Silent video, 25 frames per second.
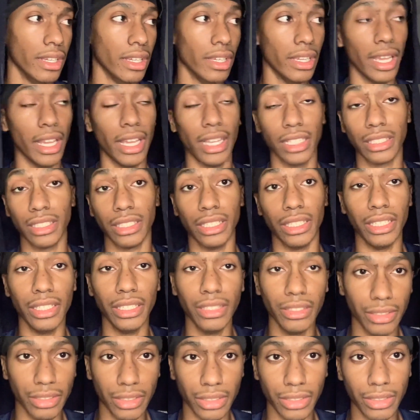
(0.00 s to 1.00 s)
as the
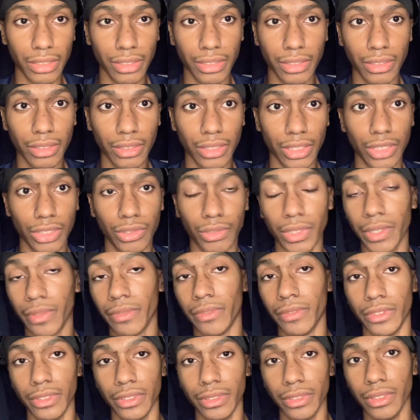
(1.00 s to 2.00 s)
healer, the
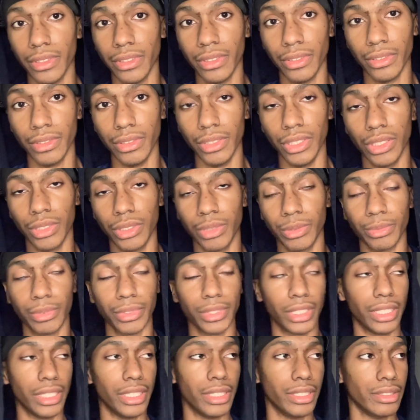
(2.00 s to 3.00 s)
strengther. You know what I'm
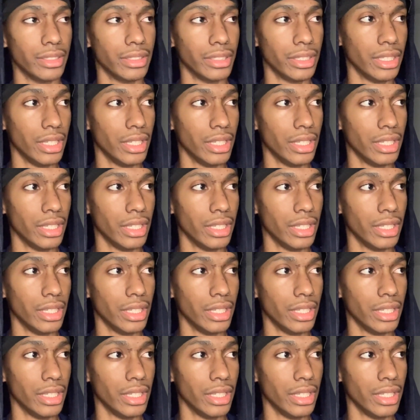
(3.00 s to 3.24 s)
saying?